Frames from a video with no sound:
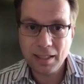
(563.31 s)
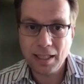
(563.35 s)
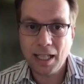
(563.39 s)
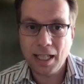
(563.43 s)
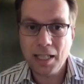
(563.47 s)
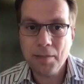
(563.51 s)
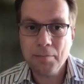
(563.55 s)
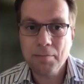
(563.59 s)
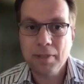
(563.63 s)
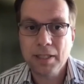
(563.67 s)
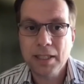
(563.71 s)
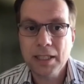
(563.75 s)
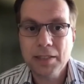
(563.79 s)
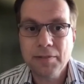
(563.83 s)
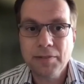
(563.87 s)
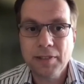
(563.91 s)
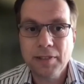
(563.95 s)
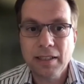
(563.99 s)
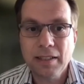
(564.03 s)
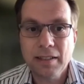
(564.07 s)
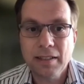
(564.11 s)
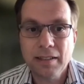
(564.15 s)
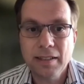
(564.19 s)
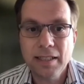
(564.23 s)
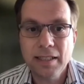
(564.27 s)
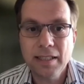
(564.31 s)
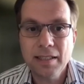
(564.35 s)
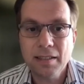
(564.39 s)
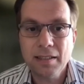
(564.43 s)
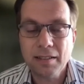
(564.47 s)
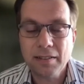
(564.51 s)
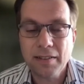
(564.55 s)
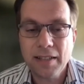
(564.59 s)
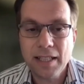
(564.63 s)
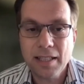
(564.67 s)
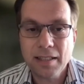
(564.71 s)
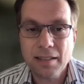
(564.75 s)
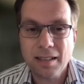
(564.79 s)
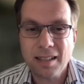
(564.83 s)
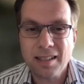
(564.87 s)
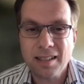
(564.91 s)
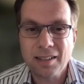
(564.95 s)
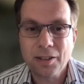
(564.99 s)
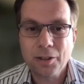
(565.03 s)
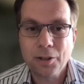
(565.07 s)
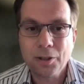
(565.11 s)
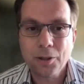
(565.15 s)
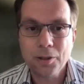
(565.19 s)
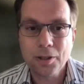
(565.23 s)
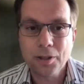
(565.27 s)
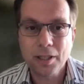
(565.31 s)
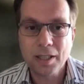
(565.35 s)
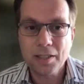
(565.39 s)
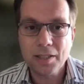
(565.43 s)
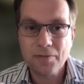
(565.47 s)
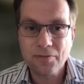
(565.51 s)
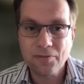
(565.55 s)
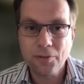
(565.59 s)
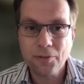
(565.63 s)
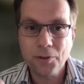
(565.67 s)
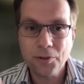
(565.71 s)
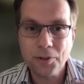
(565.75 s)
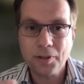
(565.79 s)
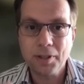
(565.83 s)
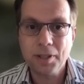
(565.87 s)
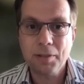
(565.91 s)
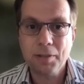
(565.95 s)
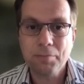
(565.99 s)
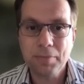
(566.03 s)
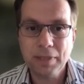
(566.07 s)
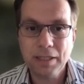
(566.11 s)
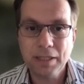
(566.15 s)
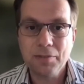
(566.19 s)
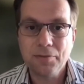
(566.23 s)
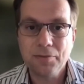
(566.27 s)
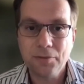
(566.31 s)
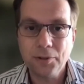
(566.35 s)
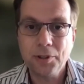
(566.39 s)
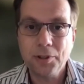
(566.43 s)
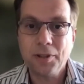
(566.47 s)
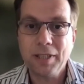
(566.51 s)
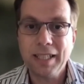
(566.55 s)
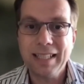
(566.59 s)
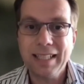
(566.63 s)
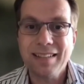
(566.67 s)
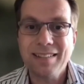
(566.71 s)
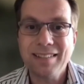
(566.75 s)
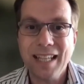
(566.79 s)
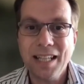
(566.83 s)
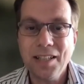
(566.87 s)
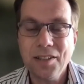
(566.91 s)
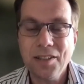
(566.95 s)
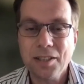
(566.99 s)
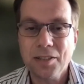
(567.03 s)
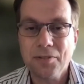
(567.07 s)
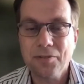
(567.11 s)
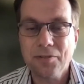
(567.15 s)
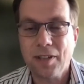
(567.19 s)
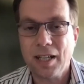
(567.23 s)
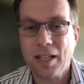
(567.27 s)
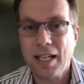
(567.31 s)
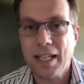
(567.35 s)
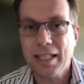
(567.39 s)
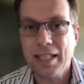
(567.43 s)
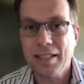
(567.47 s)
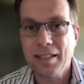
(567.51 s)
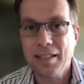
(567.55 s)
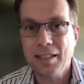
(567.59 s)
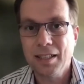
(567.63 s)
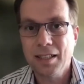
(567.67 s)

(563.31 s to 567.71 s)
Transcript: I believe that these things are currently further being further intensified